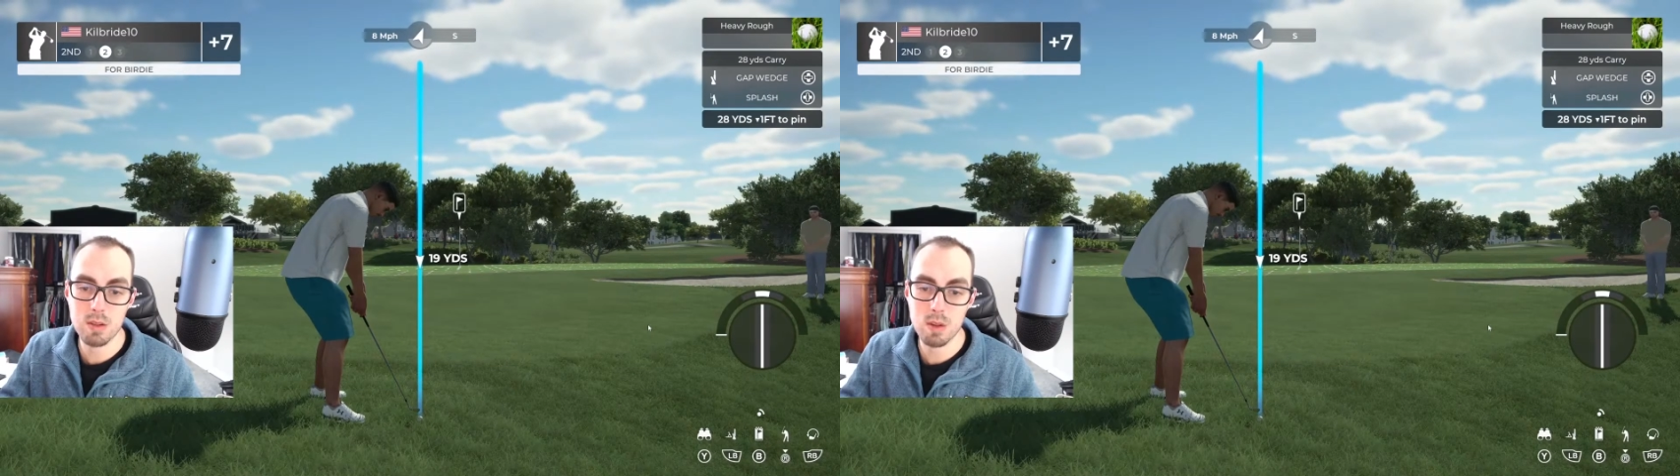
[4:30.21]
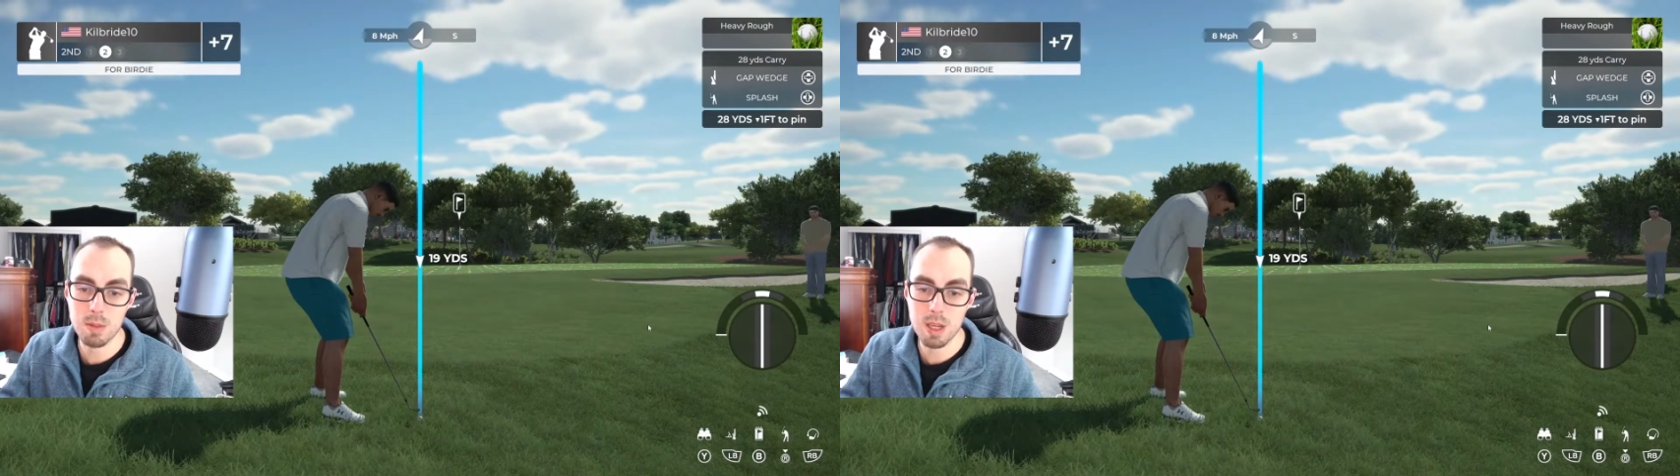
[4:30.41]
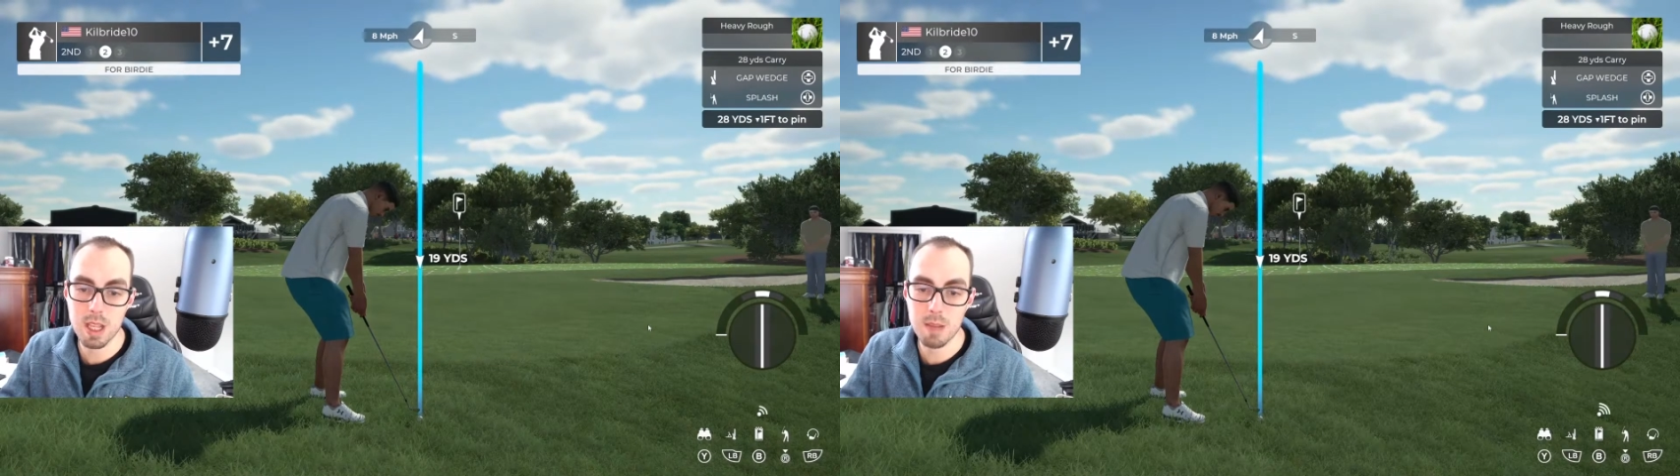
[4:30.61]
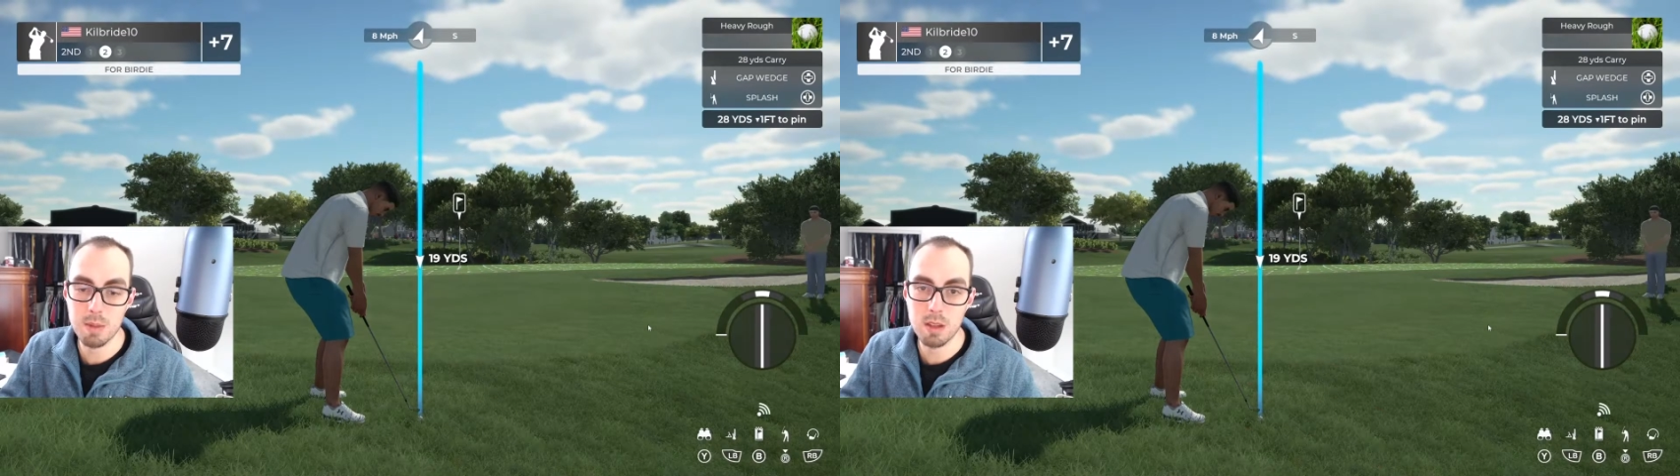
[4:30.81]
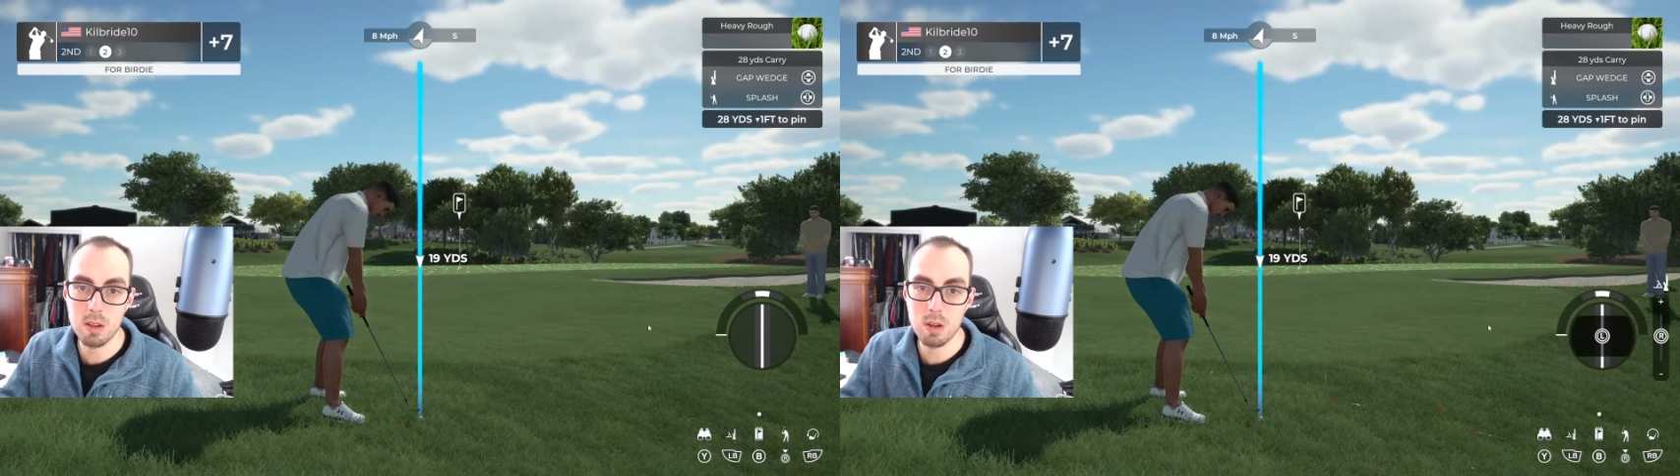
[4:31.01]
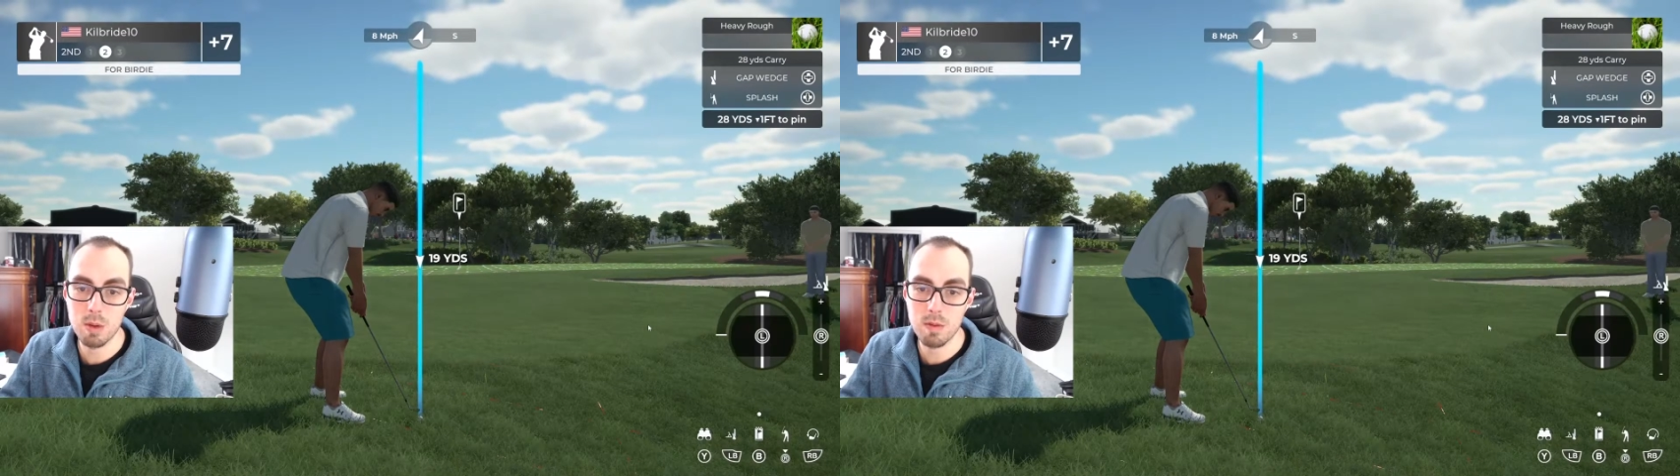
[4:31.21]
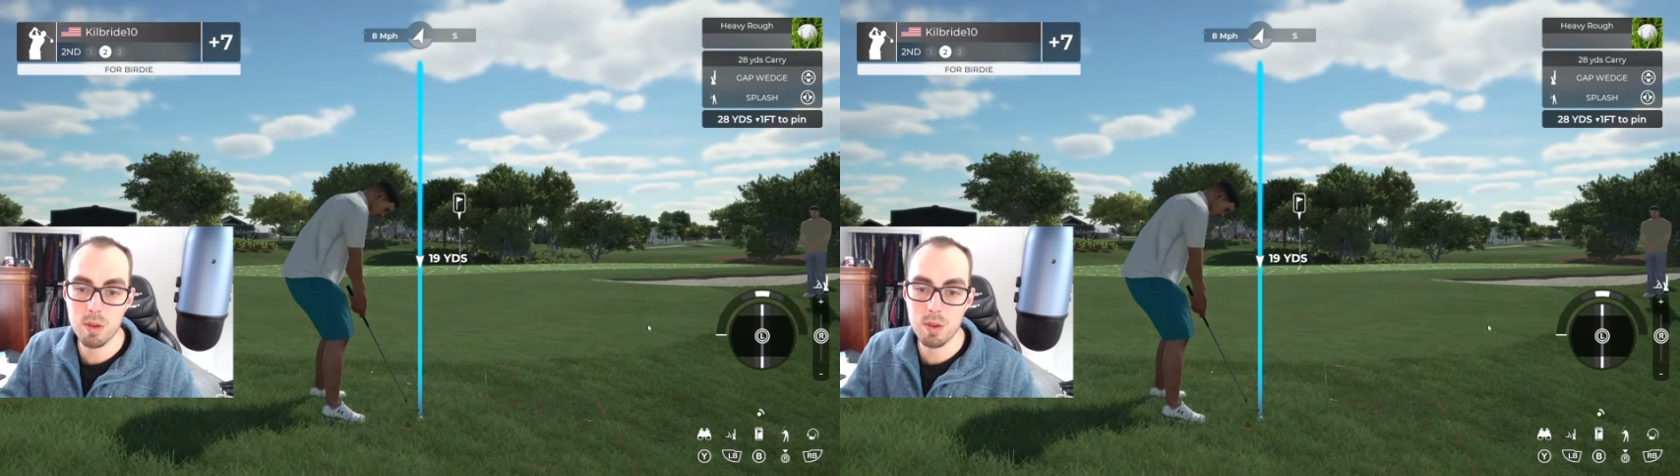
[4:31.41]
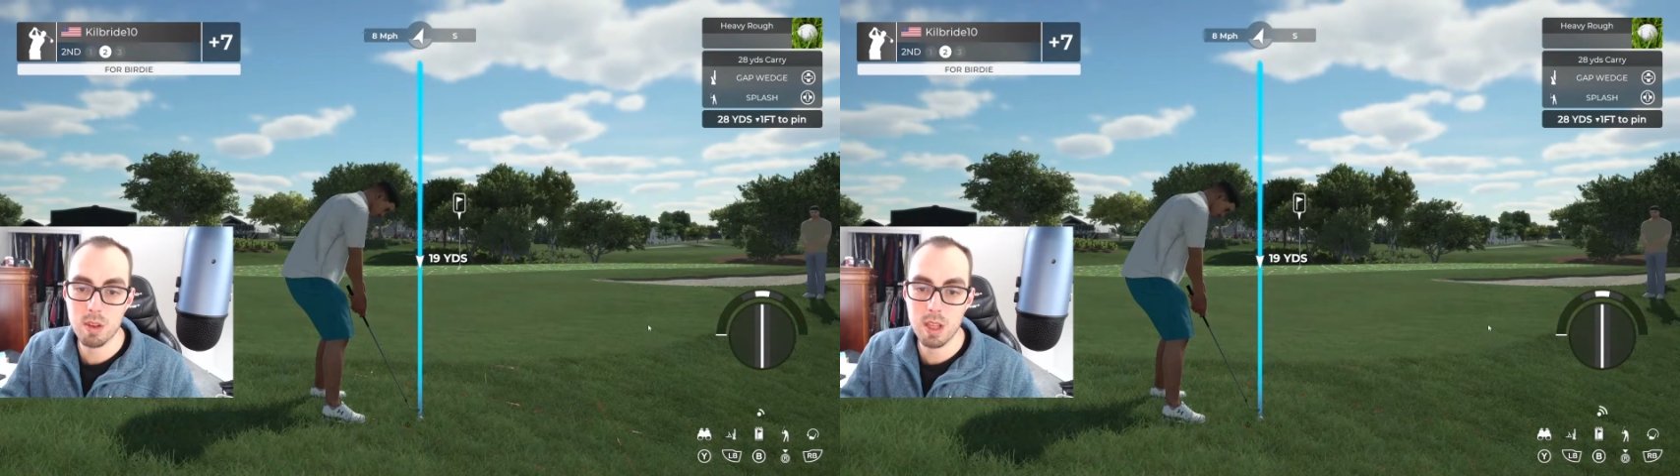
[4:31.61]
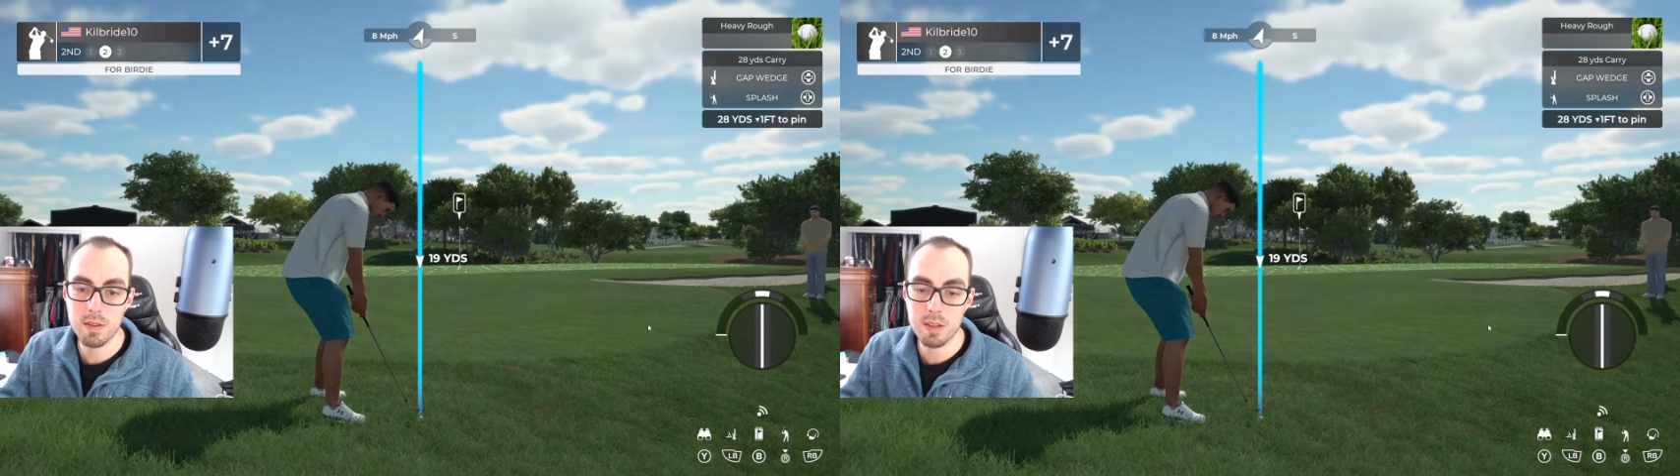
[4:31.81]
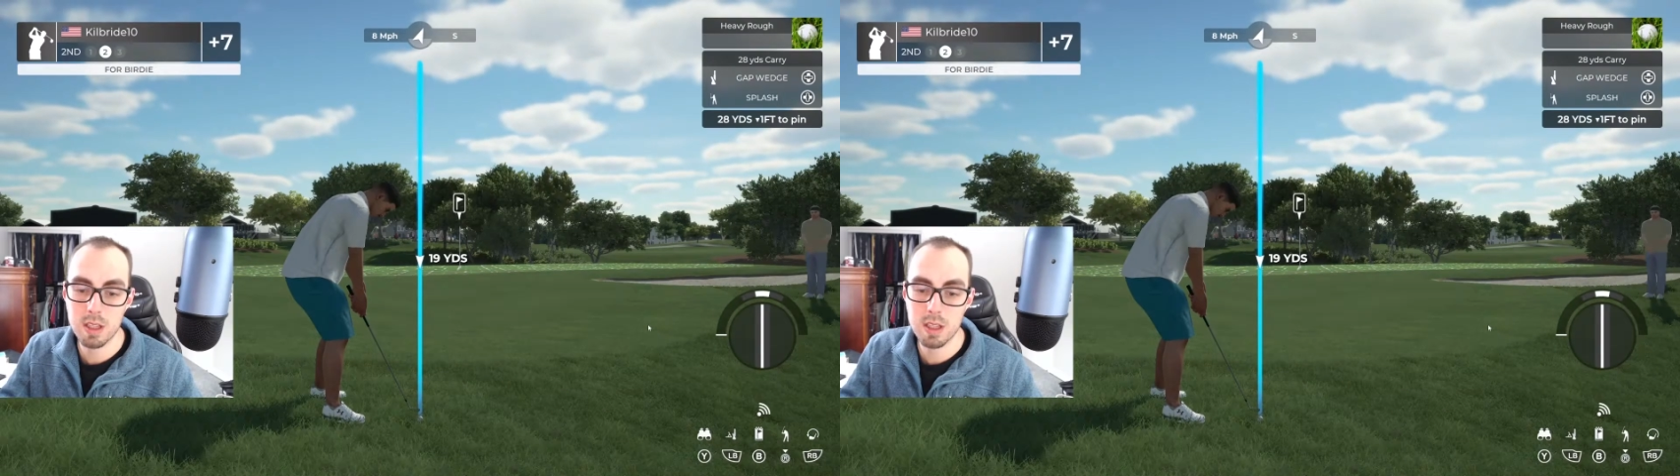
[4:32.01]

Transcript: so I'm going to aim a little bit further left